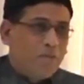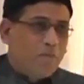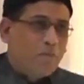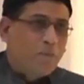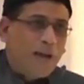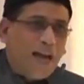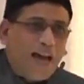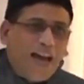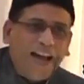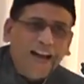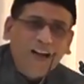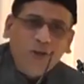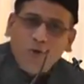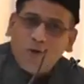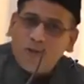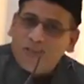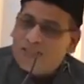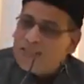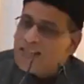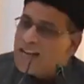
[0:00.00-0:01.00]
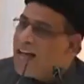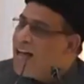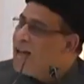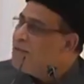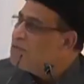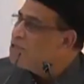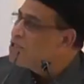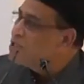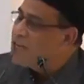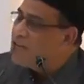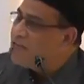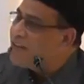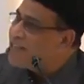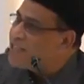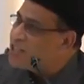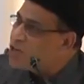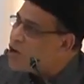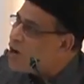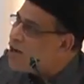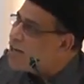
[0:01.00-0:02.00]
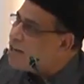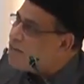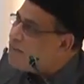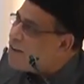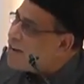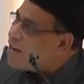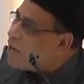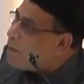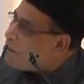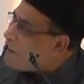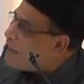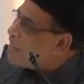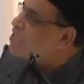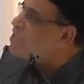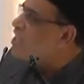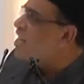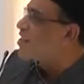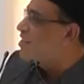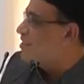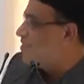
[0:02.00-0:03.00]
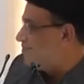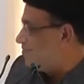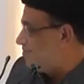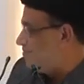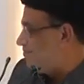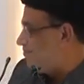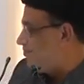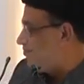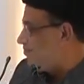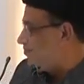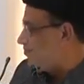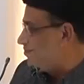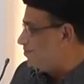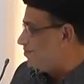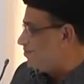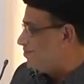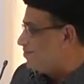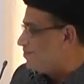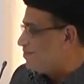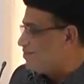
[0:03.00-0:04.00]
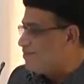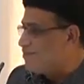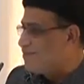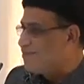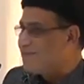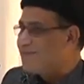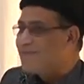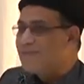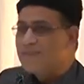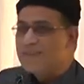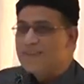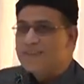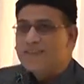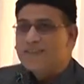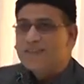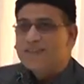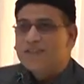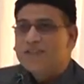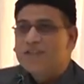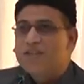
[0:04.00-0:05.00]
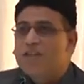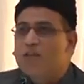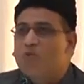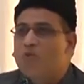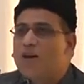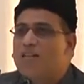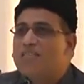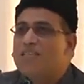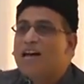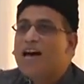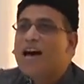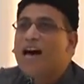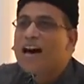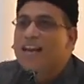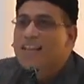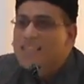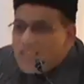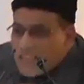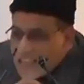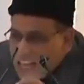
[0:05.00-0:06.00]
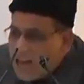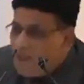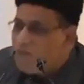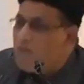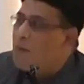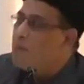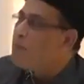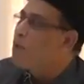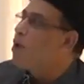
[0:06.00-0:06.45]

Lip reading: Prior to Islam, she was not even a person. She was herself a